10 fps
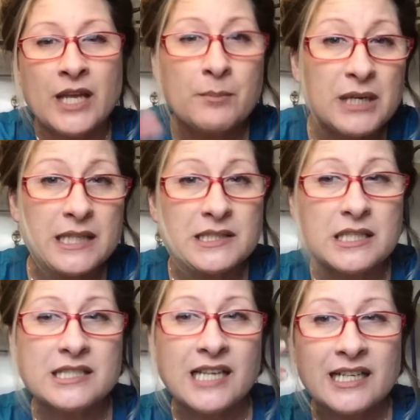because
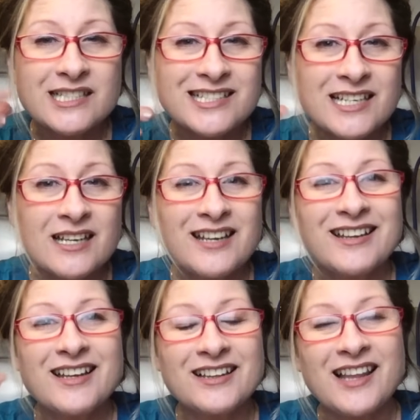it does
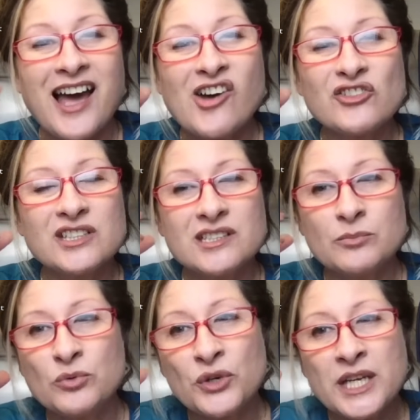allow the
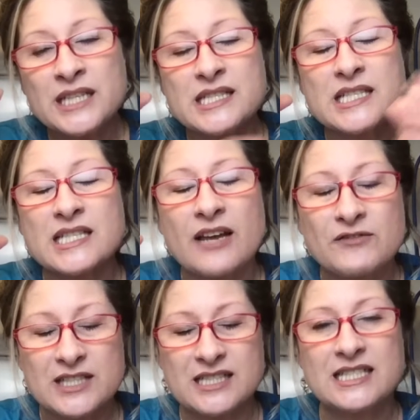debris and stuff
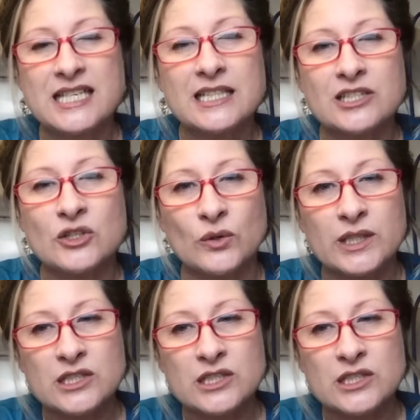to stick to it.